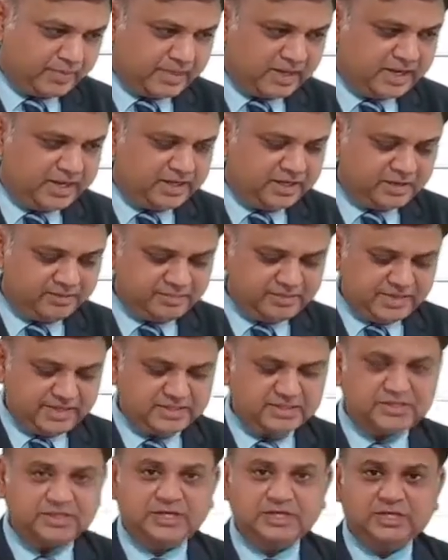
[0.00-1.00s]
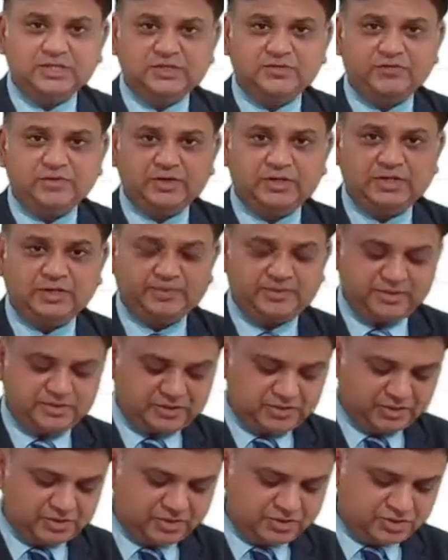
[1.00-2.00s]
Income tax rate is
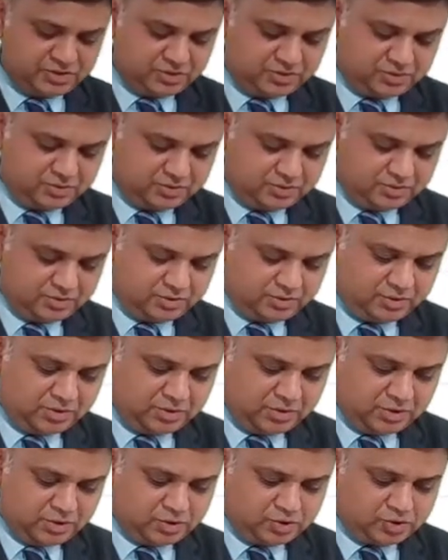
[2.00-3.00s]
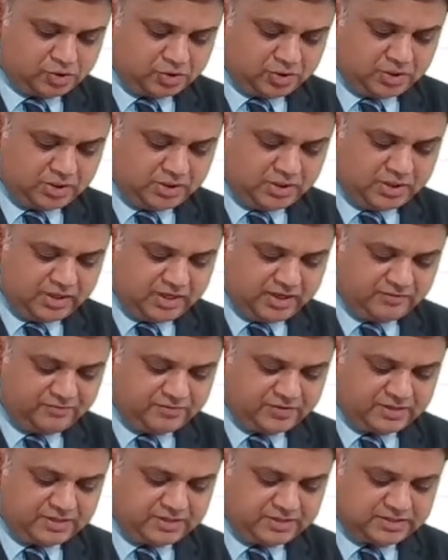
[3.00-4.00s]
40%. So earning after
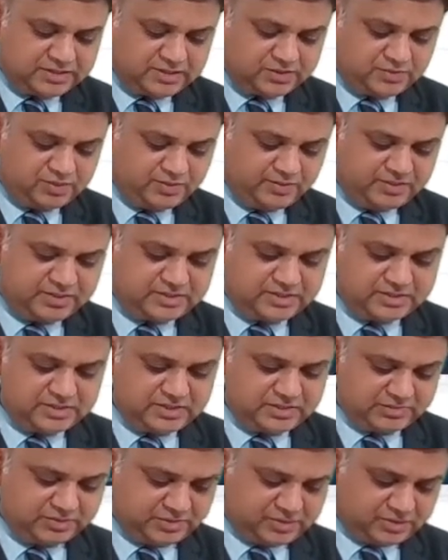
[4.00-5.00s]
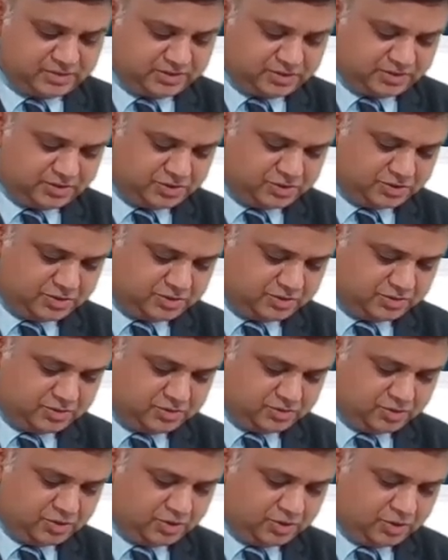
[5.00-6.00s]
taxes will be 60%.
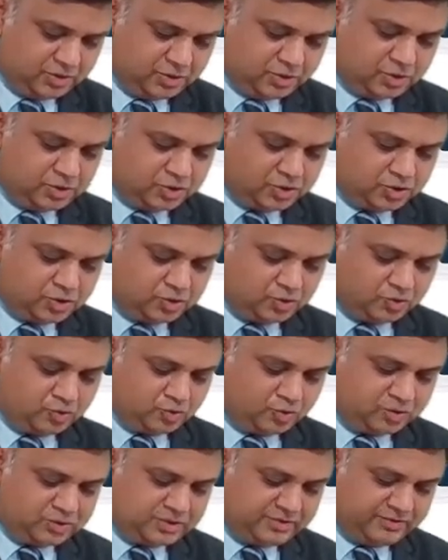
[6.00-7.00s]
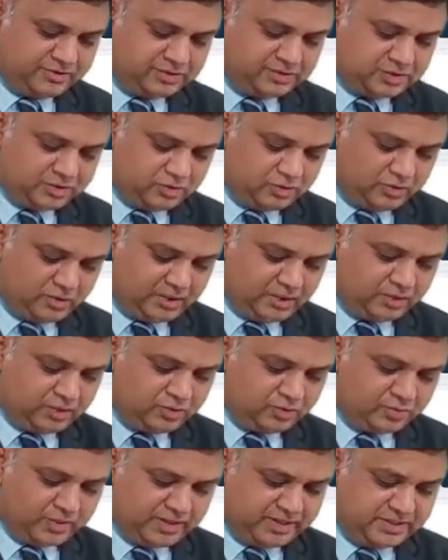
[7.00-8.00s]
So 270 into
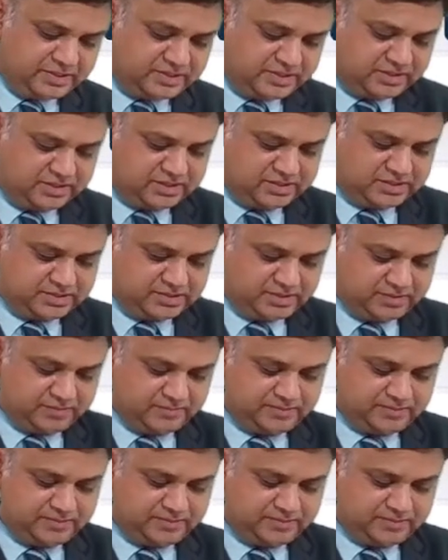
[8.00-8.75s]
0.6,